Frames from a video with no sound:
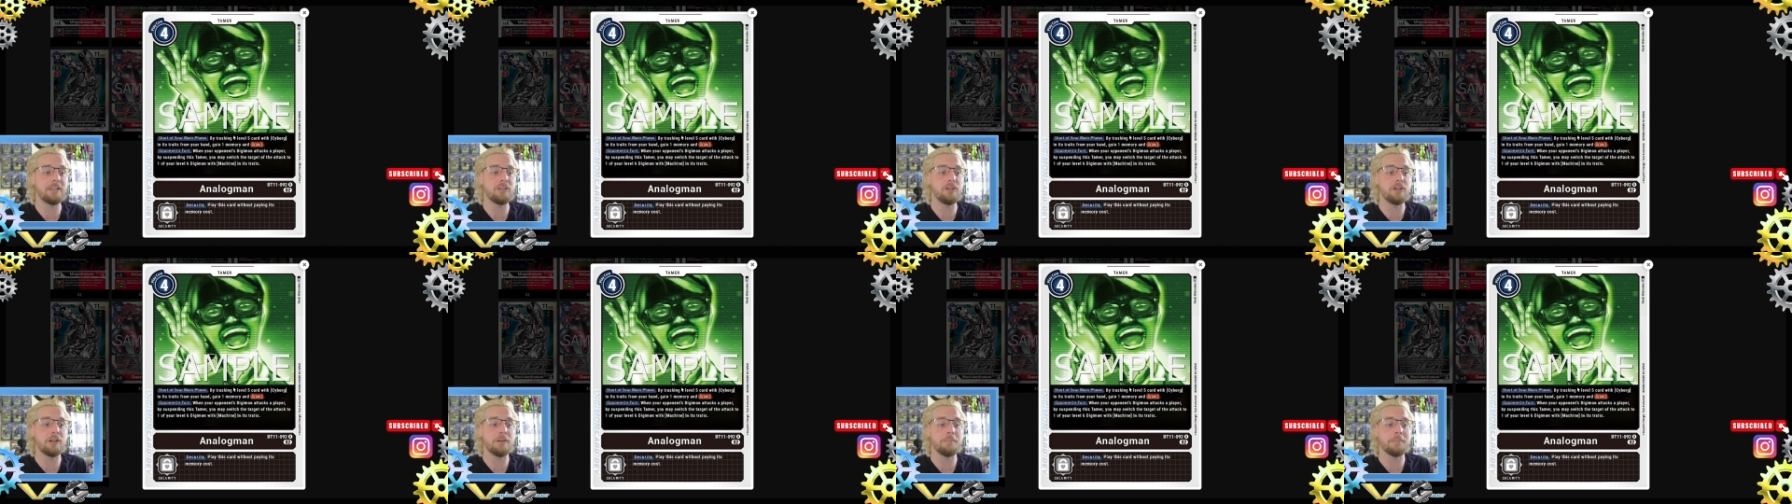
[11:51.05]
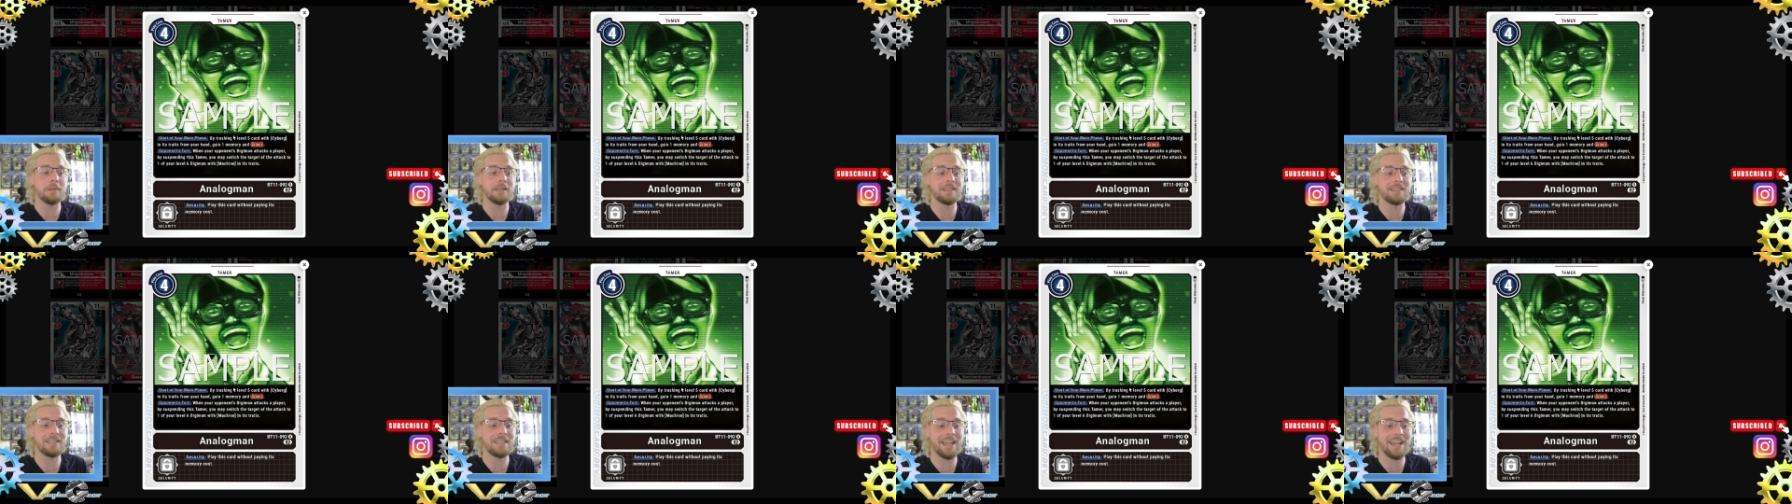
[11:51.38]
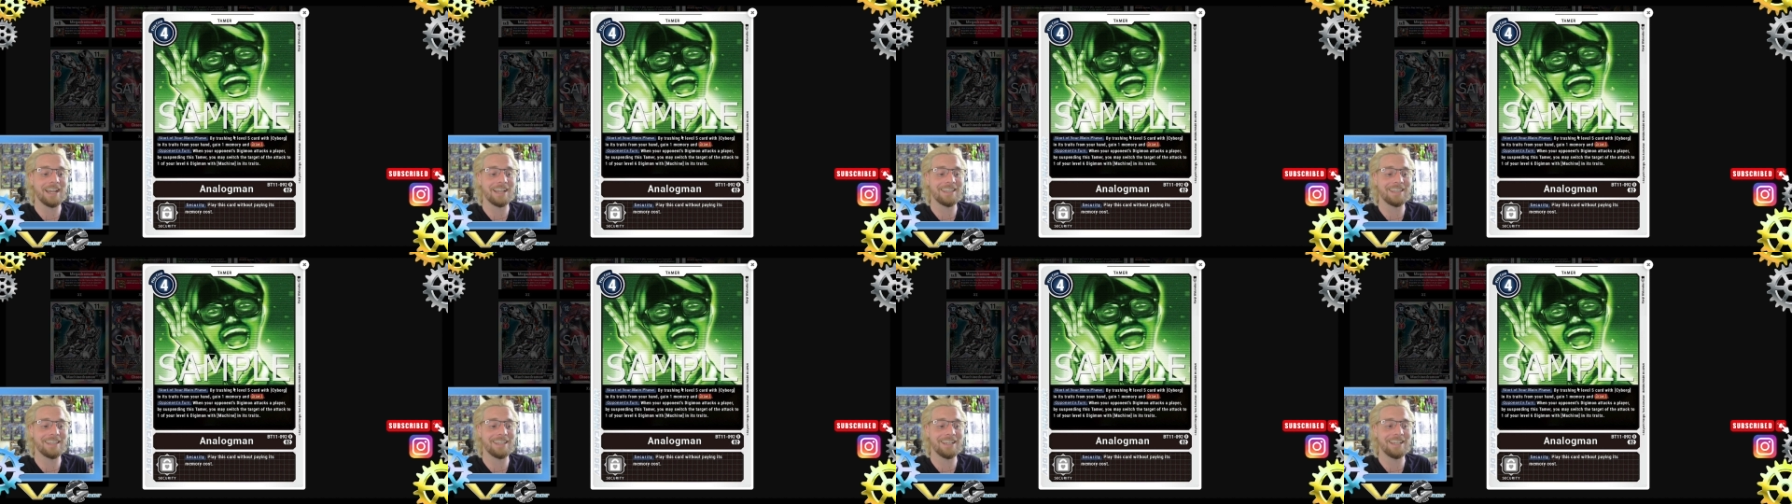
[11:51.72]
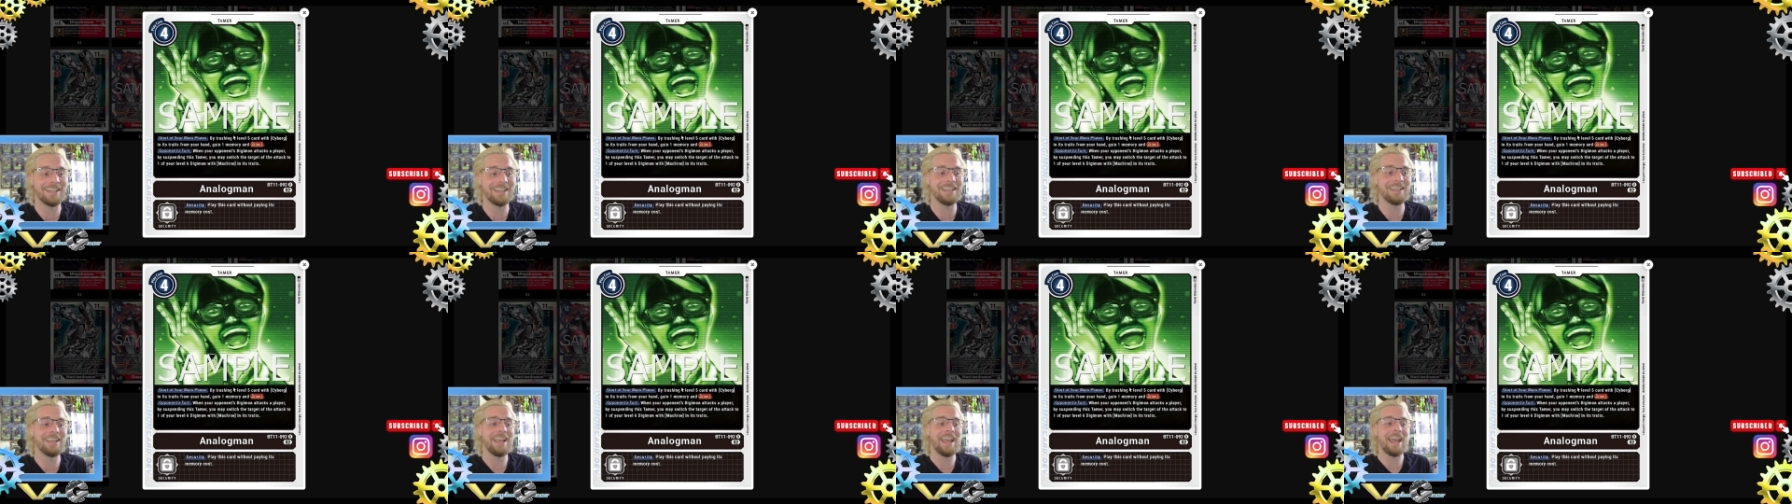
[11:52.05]
you could protect
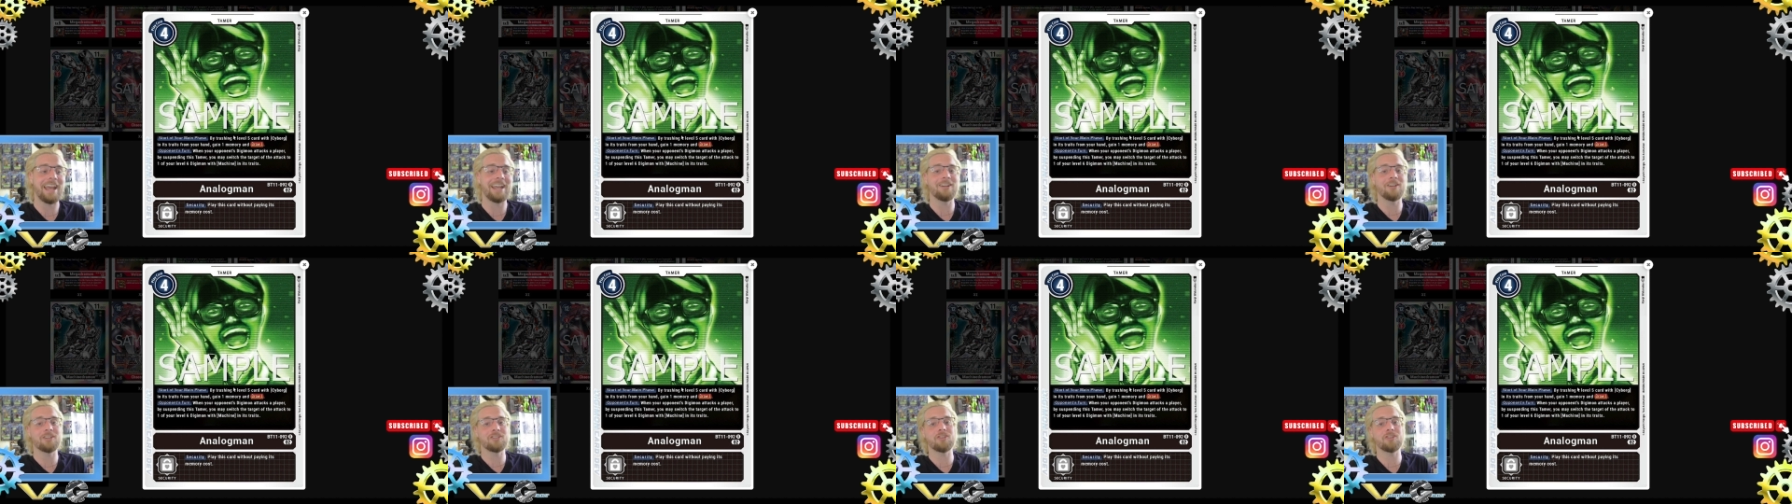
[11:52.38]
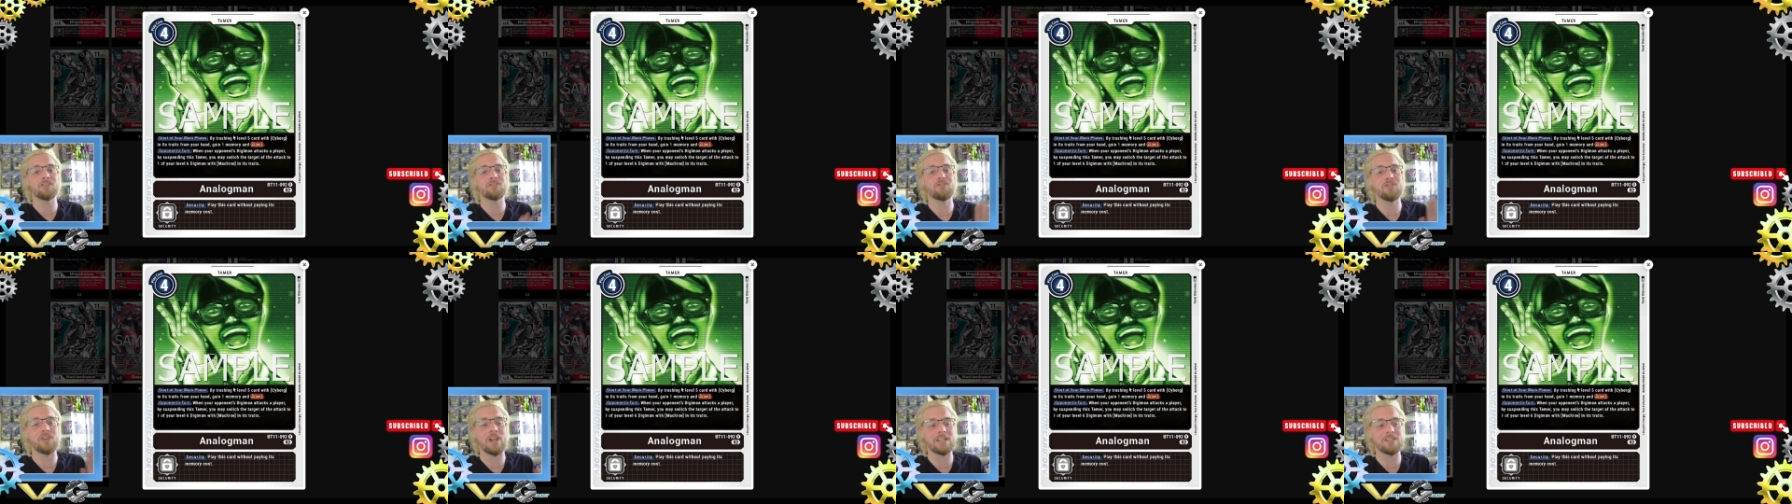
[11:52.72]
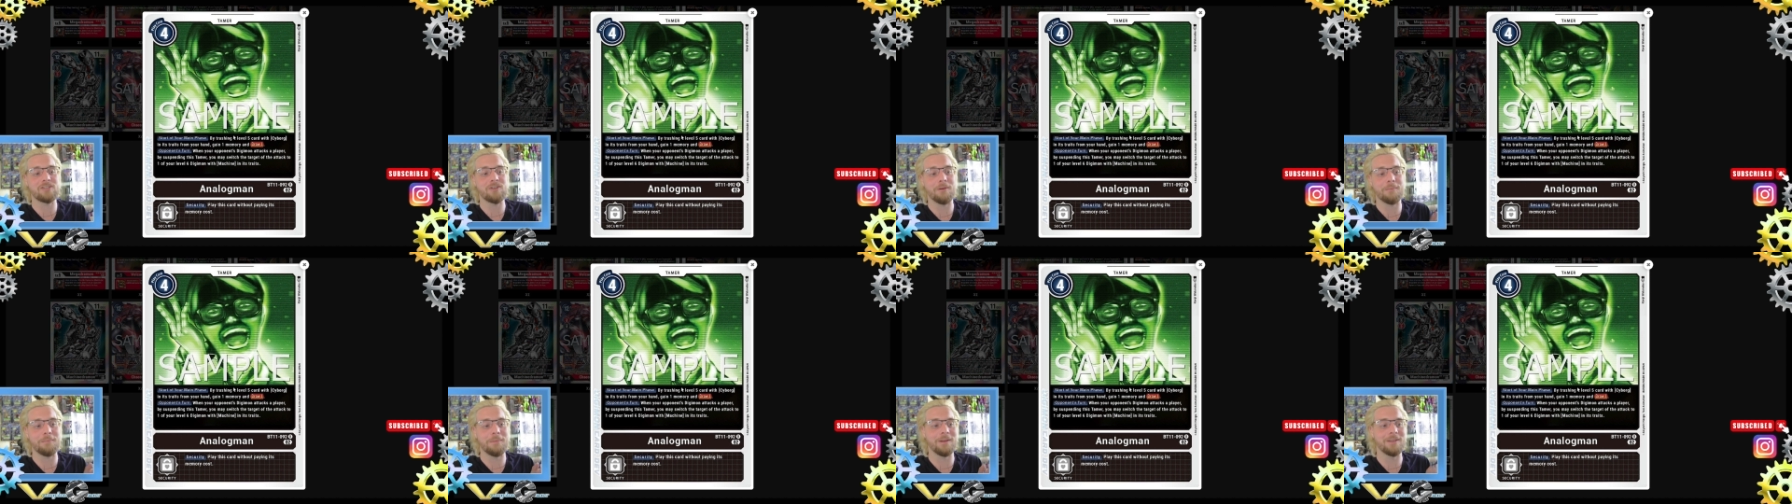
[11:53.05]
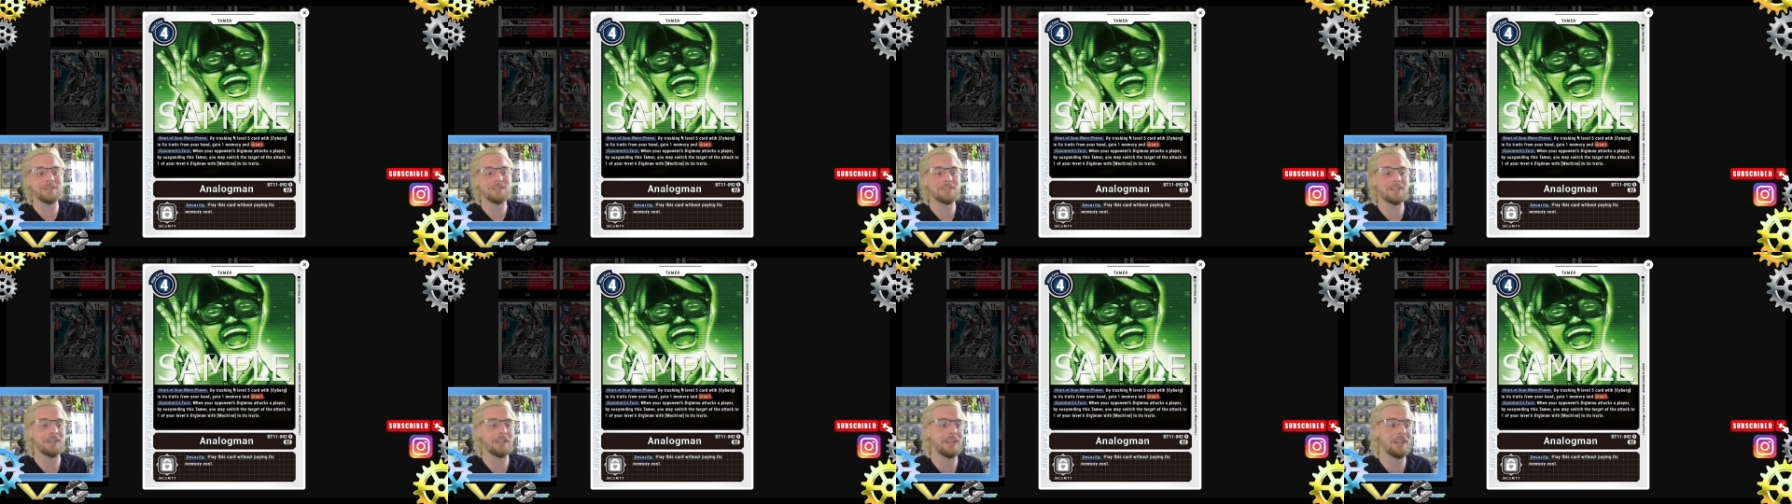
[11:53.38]
it and also trust your
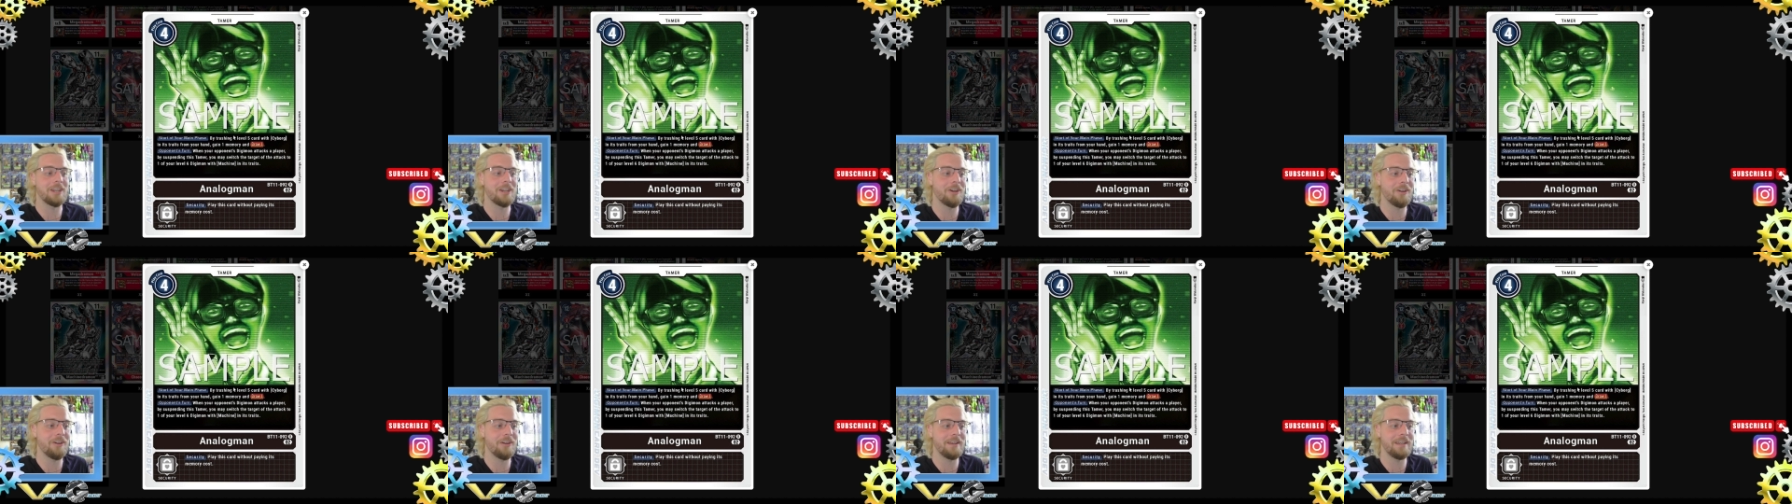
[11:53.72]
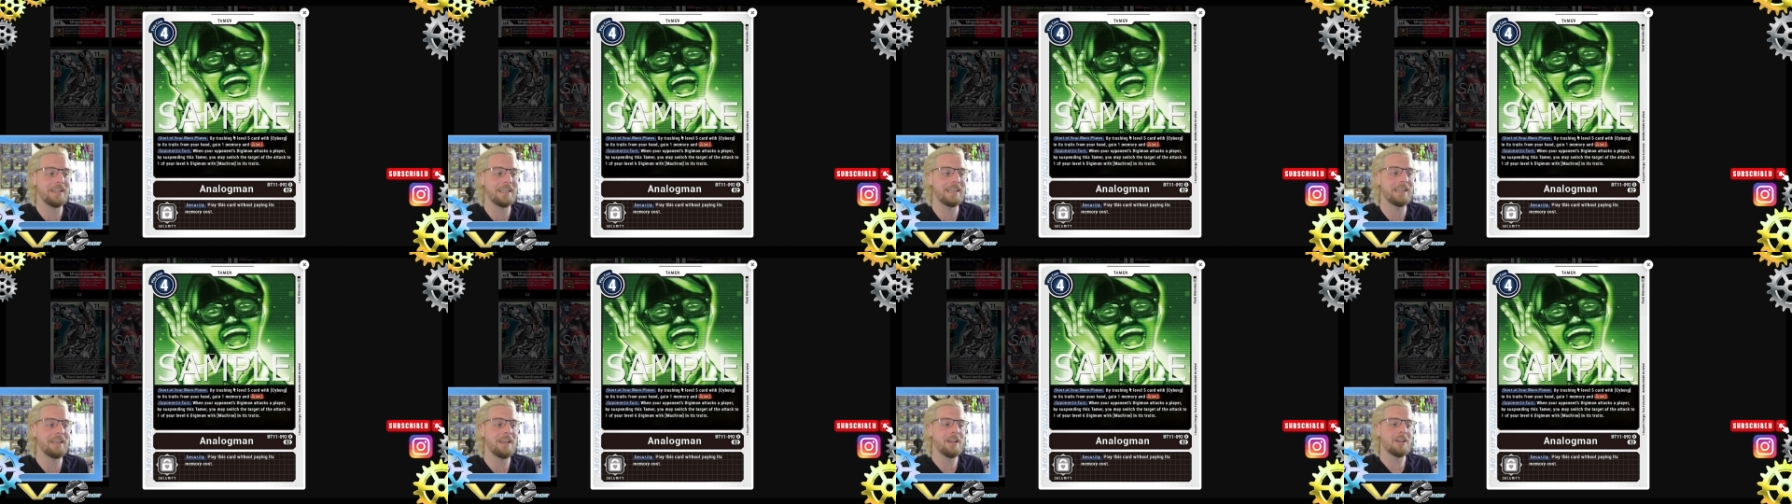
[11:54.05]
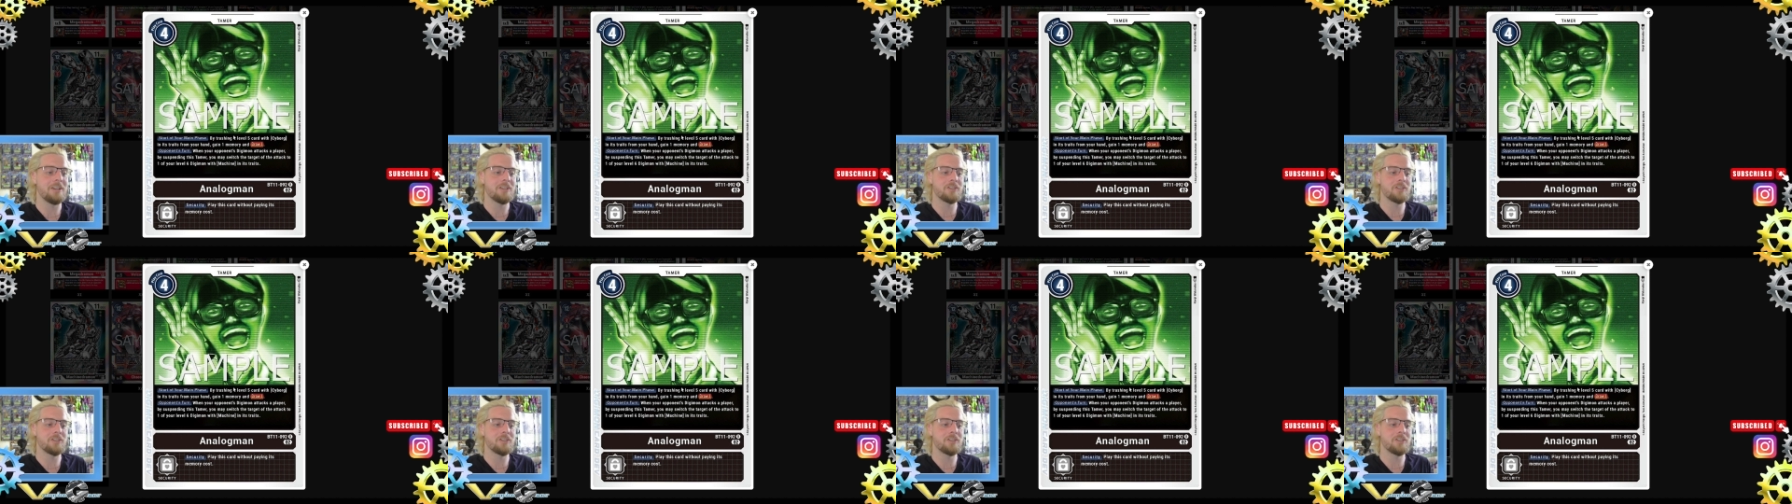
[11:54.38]
opponent's security.